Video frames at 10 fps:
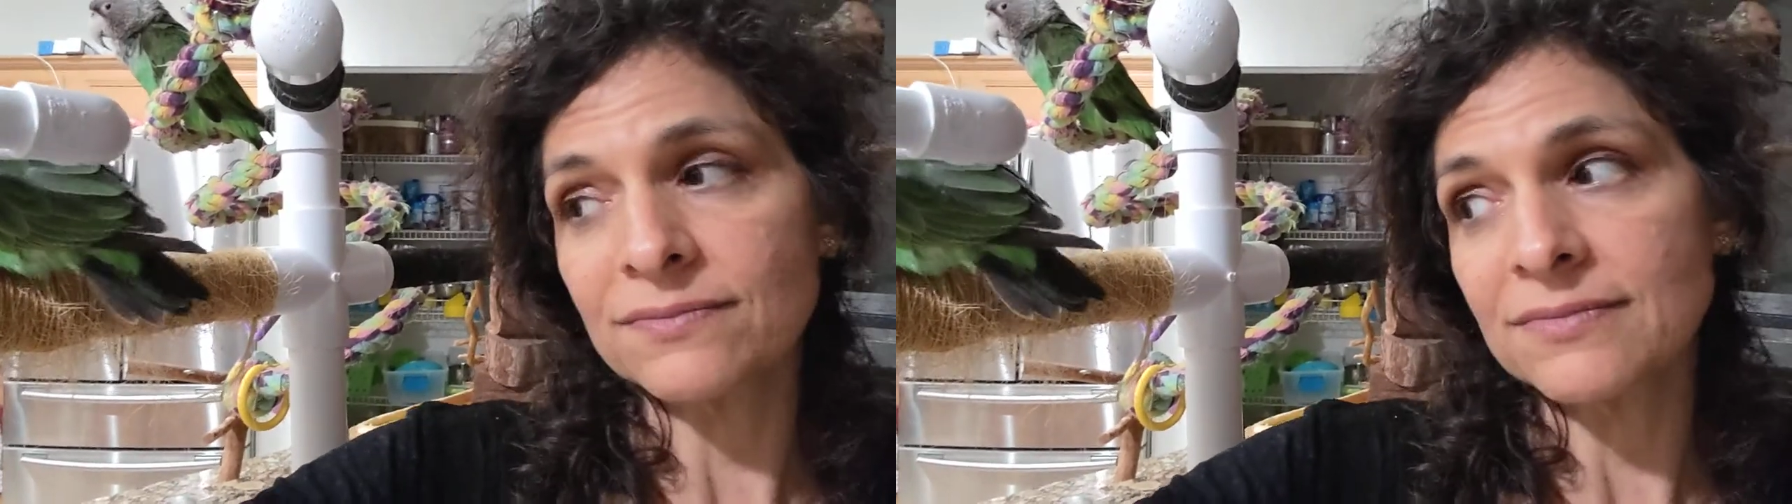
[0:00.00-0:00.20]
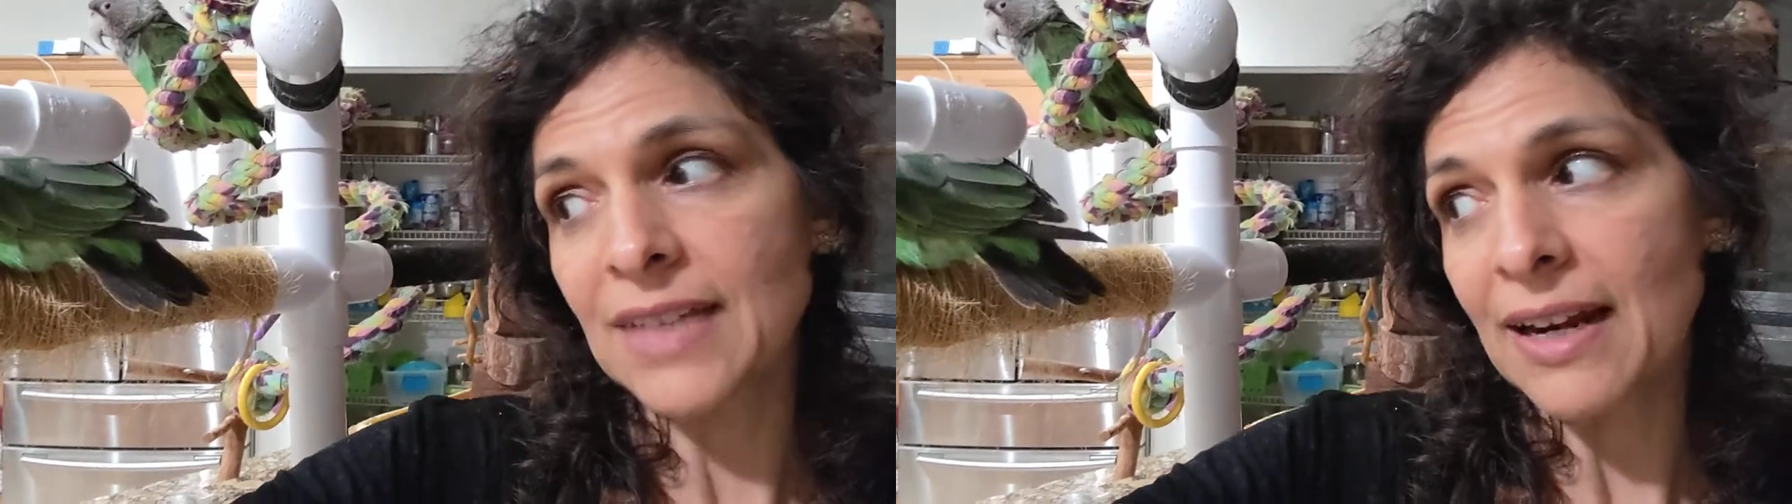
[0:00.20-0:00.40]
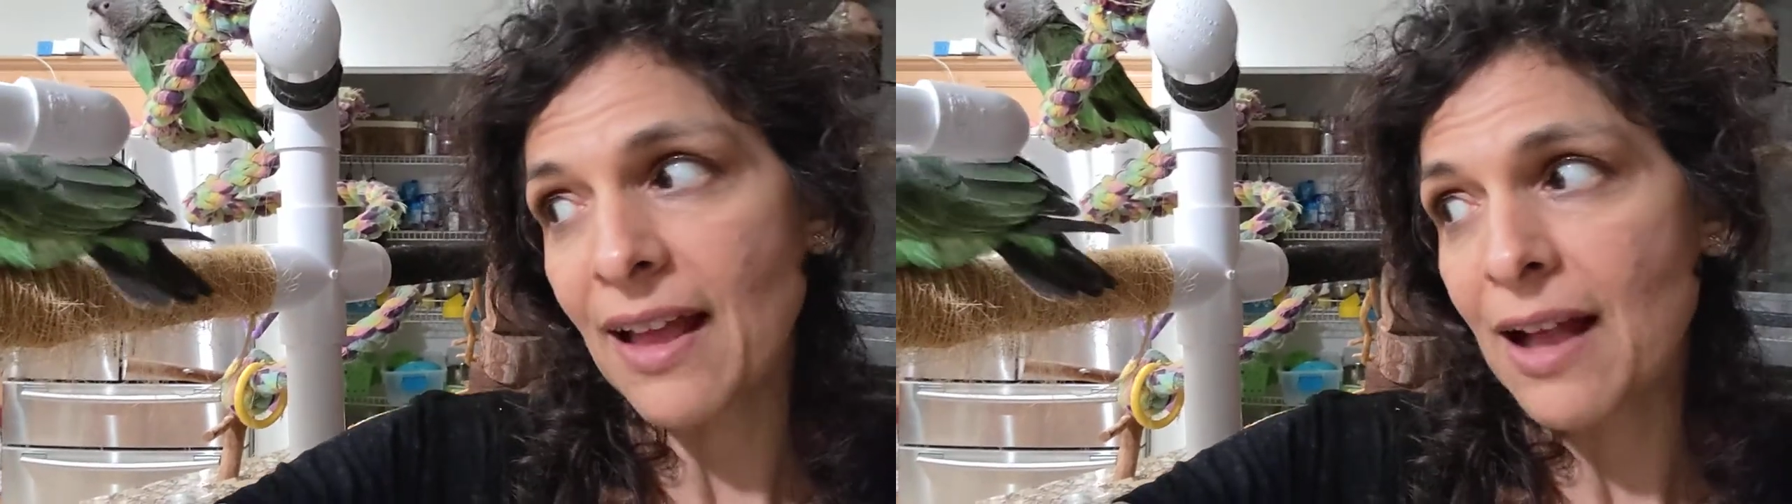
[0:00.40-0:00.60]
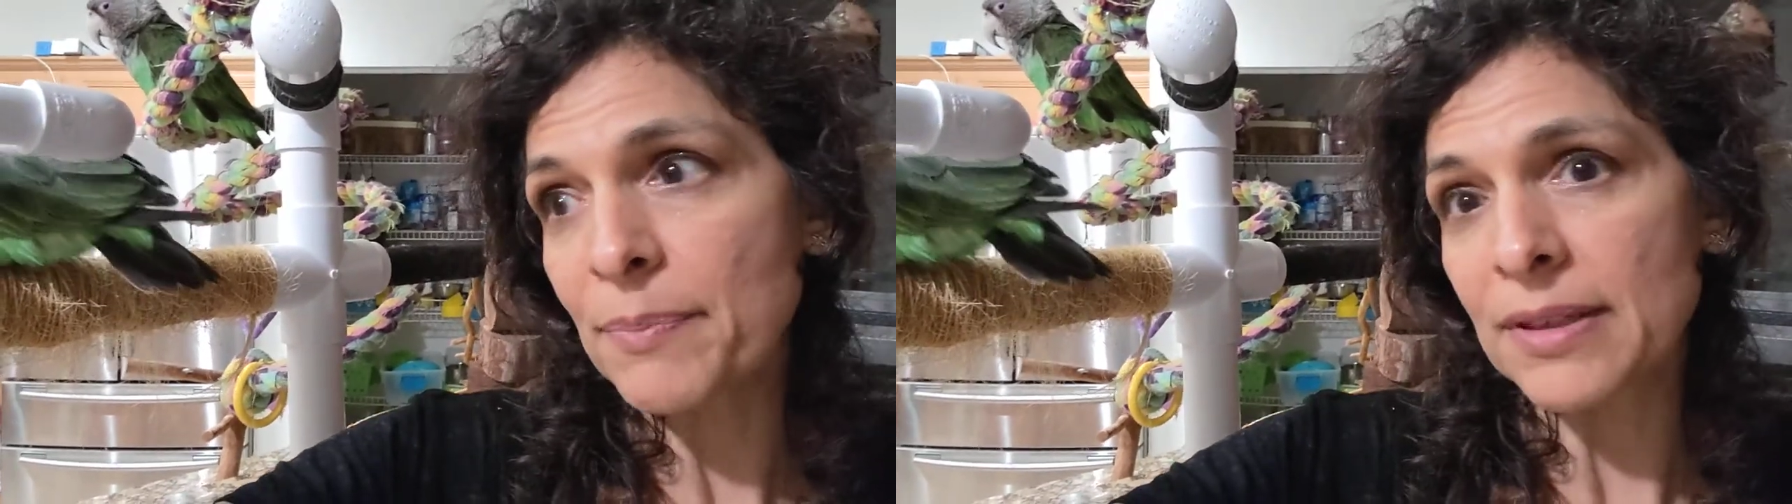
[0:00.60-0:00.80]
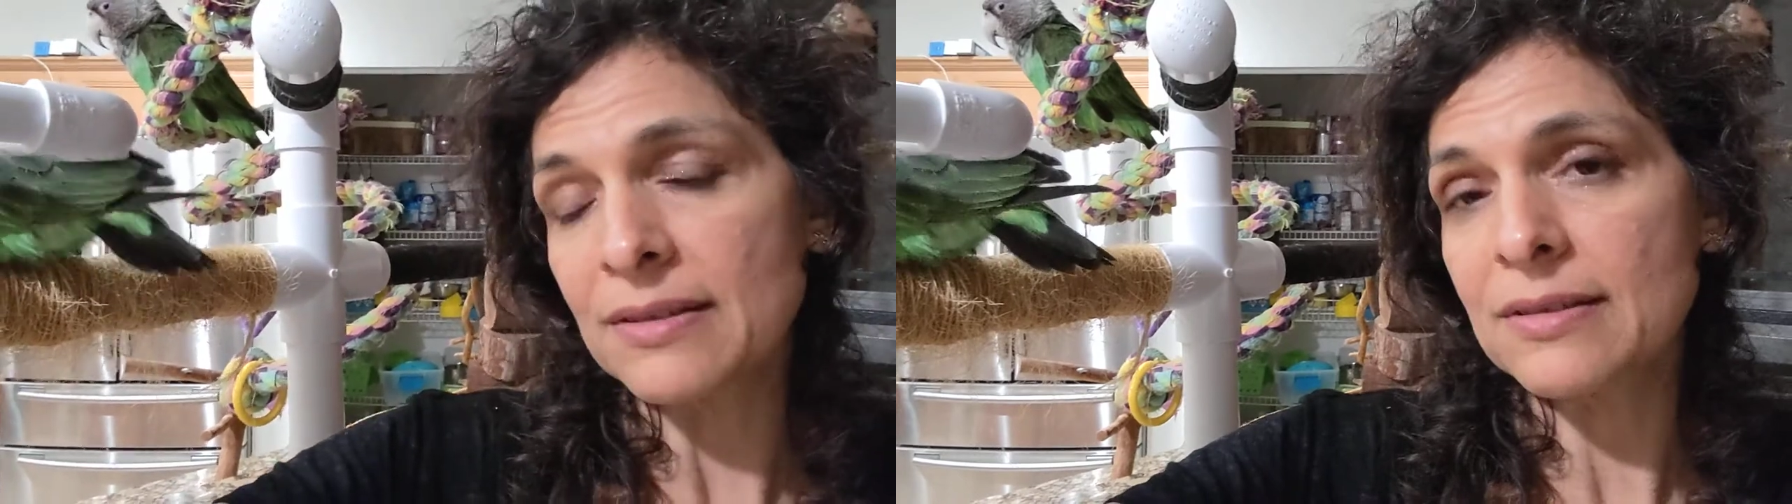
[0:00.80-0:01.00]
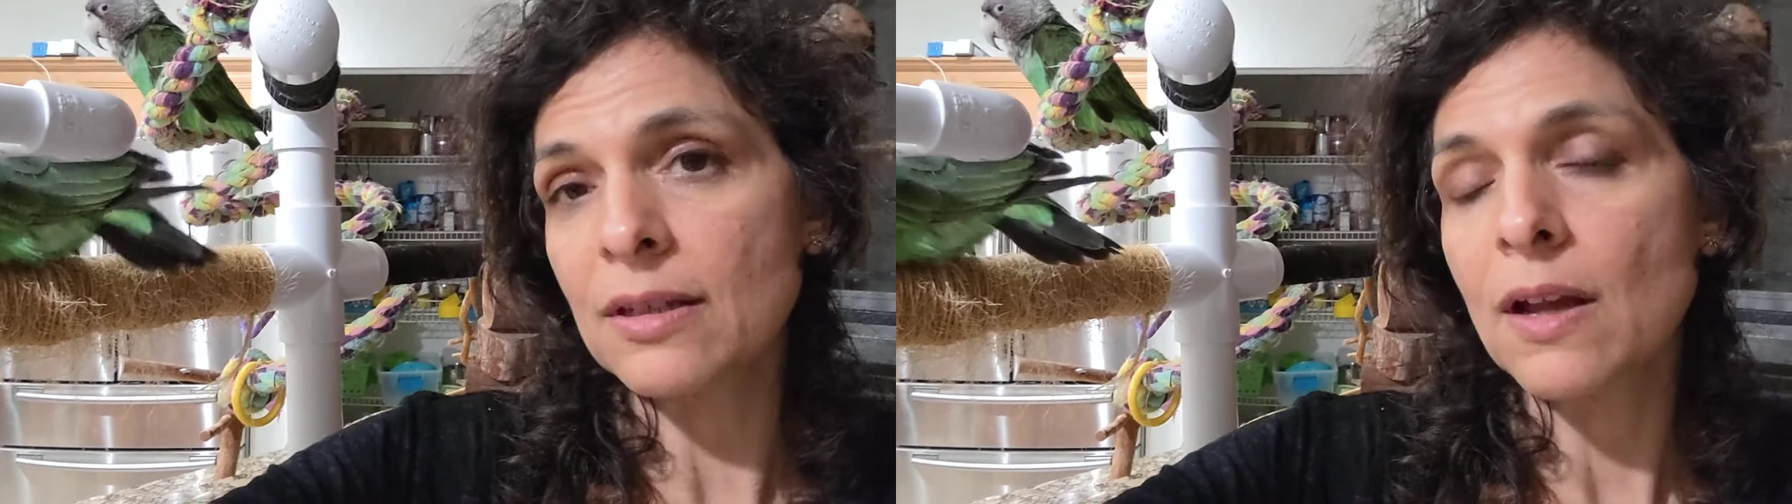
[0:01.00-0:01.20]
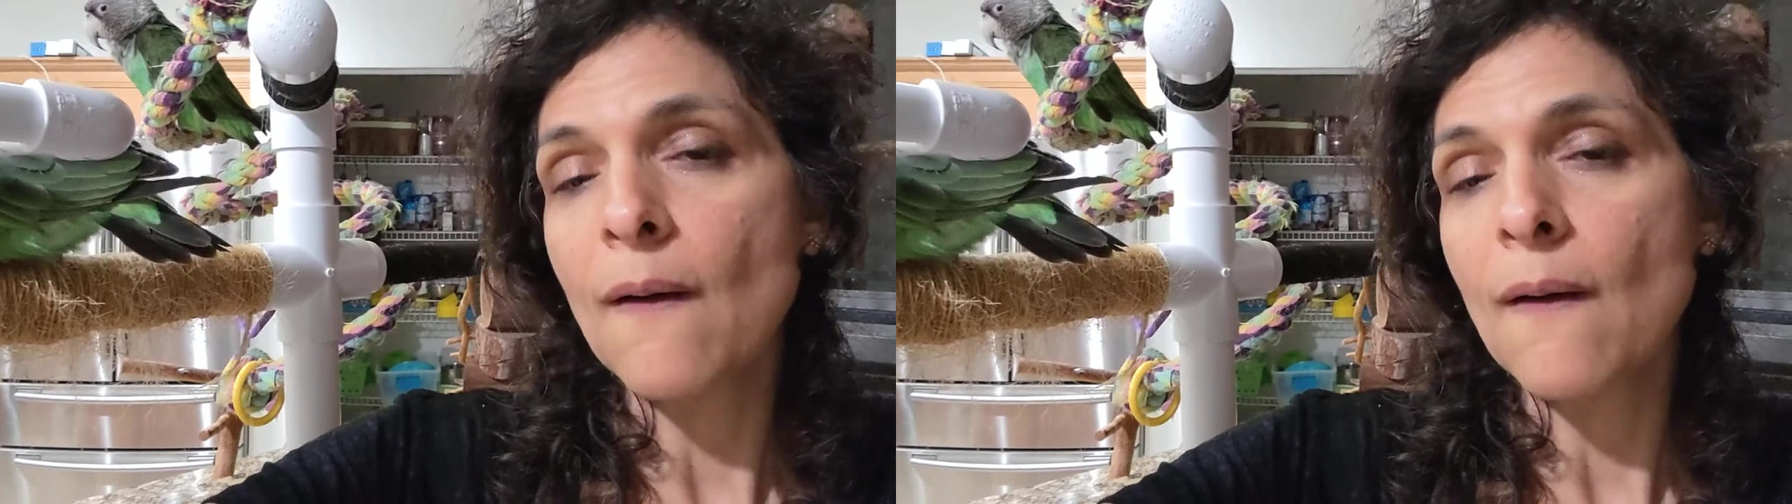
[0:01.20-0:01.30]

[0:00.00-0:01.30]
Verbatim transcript: that happens